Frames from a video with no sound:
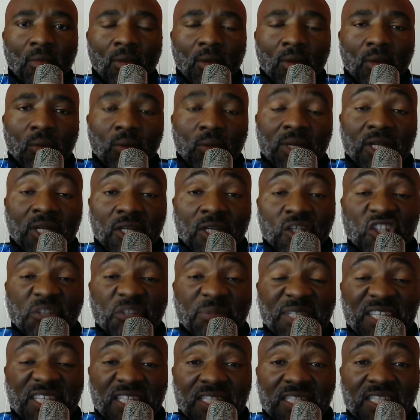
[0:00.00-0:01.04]
we need to
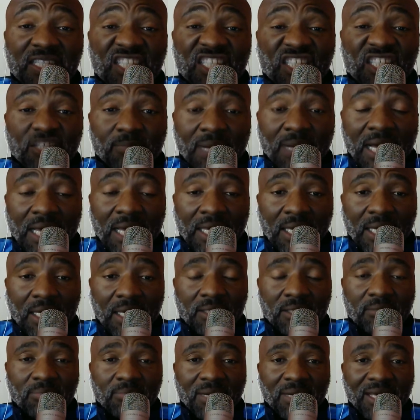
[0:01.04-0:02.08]
be
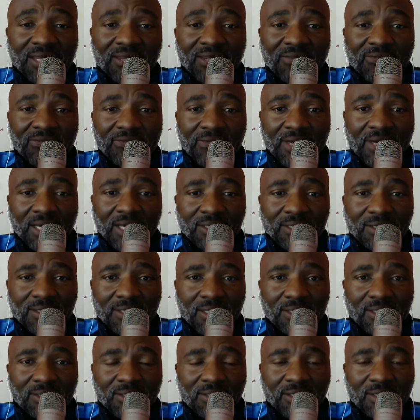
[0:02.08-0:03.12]
inspired by the fact
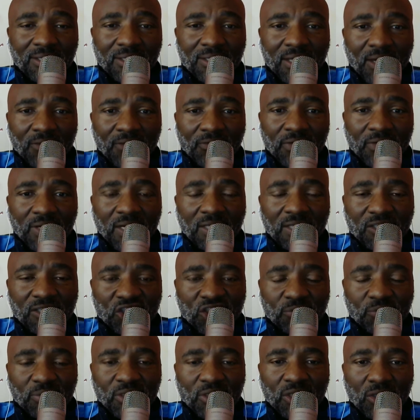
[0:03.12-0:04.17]
that the
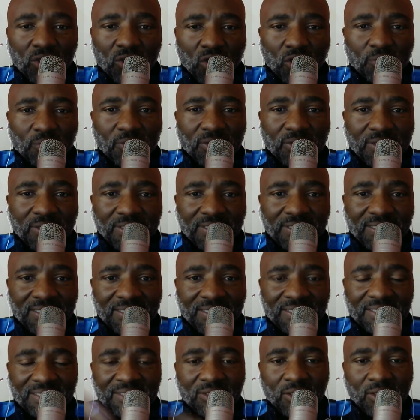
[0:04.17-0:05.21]
Afrikaans-speaking
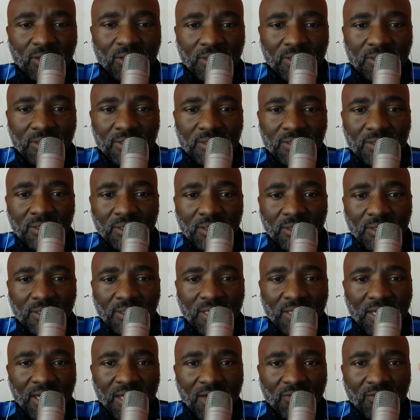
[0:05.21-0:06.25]
communities
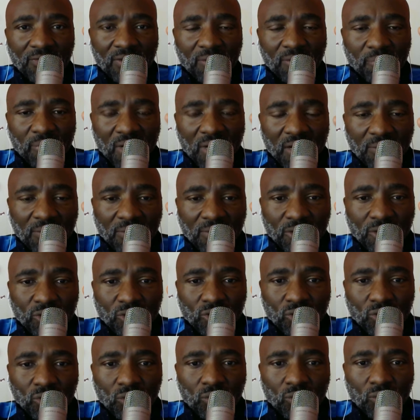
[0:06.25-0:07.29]
they have their primary
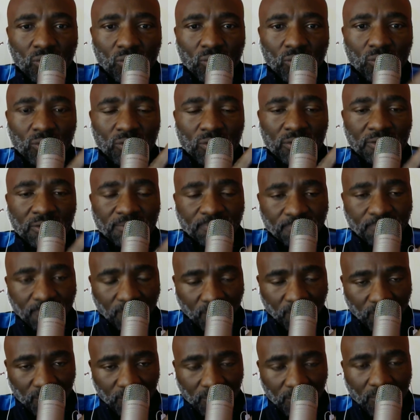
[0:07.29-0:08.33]
school,
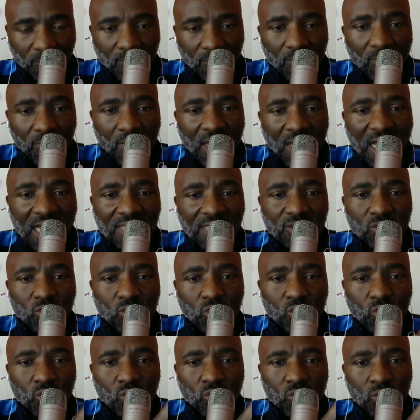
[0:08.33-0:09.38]
high
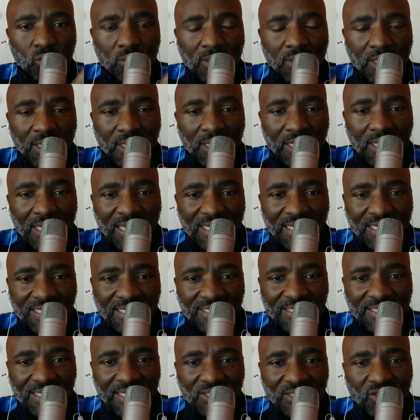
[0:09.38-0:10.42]
school, and in
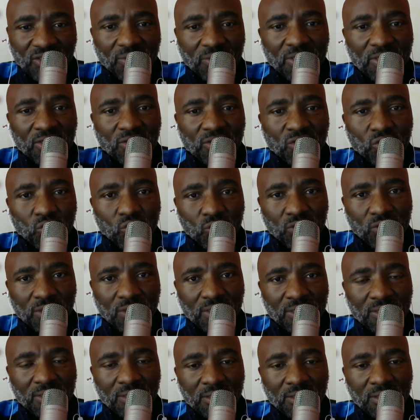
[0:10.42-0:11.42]
tertiary institution.